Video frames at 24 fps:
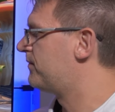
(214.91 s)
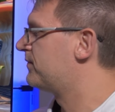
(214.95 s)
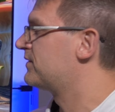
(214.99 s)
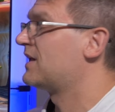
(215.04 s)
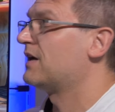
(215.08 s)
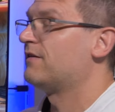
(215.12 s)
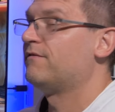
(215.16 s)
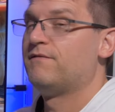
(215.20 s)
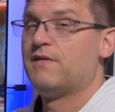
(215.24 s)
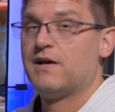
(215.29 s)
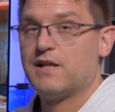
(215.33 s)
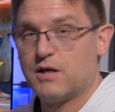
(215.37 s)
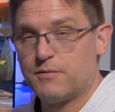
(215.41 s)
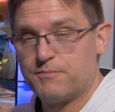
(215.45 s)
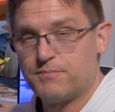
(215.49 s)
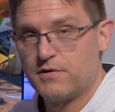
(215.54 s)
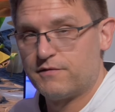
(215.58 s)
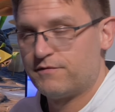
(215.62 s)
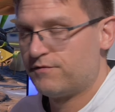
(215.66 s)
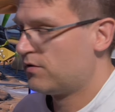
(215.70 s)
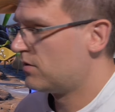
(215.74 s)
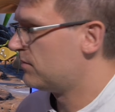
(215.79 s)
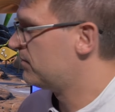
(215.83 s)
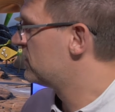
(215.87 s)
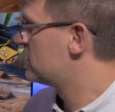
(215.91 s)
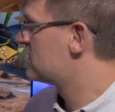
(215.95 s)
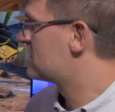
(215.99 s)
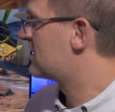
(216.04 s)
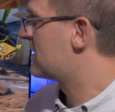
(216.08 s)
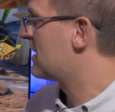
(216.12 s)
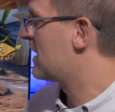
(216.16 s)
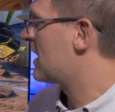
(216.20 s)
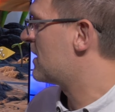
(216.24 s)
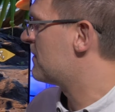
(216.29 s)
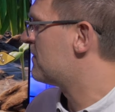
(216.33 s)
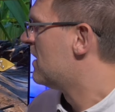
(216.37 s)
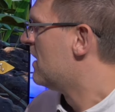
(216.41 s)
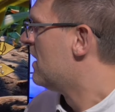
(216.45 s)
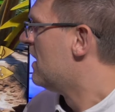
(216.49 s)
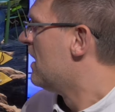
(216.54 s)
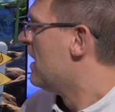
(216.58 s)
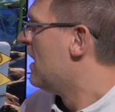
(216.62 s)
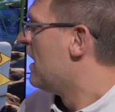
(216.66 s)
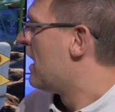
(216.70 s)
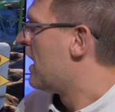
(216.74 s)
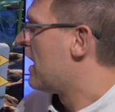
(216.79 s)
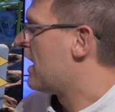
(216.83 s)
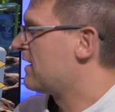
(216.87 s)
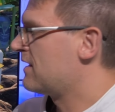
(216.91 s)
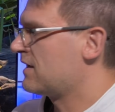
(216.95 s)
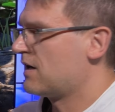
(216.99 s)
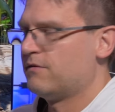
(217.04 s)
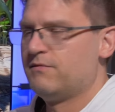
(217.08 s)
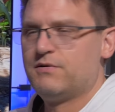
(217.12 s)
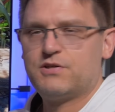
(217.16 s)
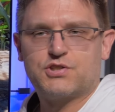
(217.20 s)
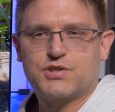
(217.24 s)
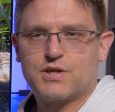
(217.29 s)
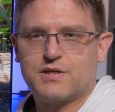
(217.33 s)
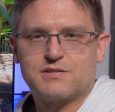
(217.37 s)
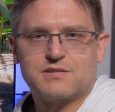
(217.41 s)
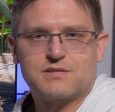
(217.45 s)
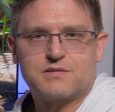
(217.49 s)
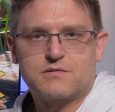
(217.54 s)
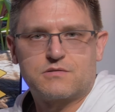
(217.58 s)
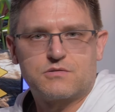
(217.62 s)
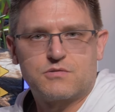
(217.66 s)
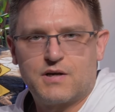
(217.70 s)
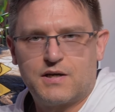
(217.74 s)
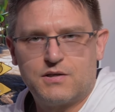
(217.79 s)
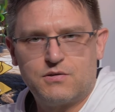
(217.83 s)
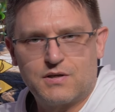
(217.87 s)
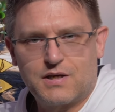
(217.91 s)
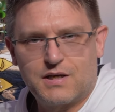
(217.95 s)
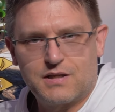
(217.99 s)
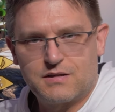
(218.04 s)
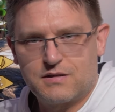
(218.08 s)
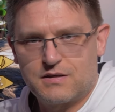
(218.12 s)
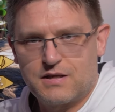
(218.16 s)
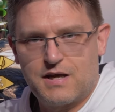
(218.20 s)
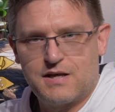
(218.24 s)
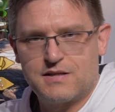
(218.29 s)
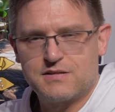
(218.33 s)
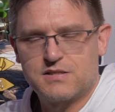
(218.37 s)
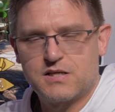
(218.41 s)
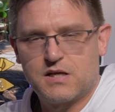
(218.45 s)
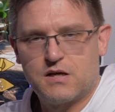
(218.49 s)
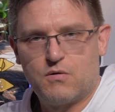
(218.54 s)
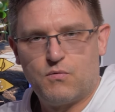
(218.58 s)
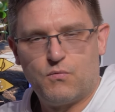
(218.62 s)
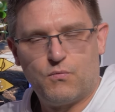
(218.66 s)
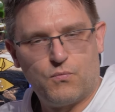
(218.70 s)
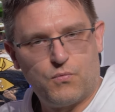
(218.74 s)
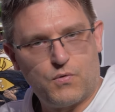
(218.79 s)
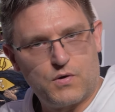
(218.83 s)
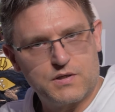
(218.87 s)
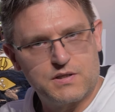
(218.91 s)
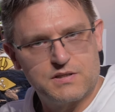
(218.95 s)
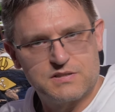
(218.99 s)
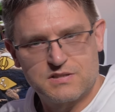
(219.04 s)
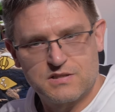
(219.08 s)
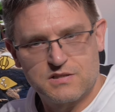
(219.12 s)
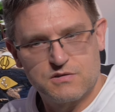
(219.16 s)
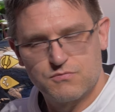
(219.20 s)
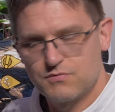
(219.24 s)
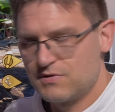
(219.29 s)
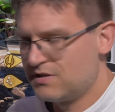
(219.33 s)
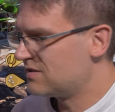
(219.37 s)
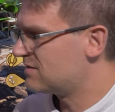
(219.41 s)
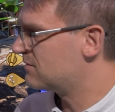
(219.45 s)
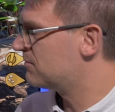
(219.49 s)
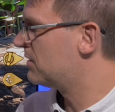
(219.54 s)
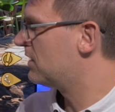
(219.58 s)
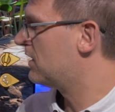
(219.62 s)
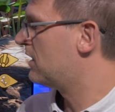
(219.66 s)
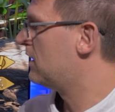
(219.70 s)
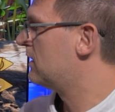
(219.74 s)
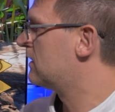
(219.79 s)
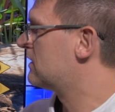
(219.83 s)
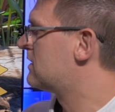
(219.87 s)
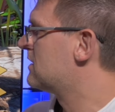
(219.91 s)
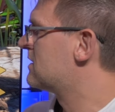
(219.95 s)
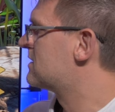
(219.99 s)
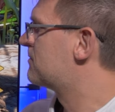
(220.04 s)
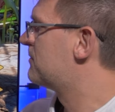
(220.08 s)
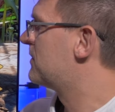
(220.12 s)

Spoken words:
developer from this game, and I will just try to get an answer. What is the reason behind this?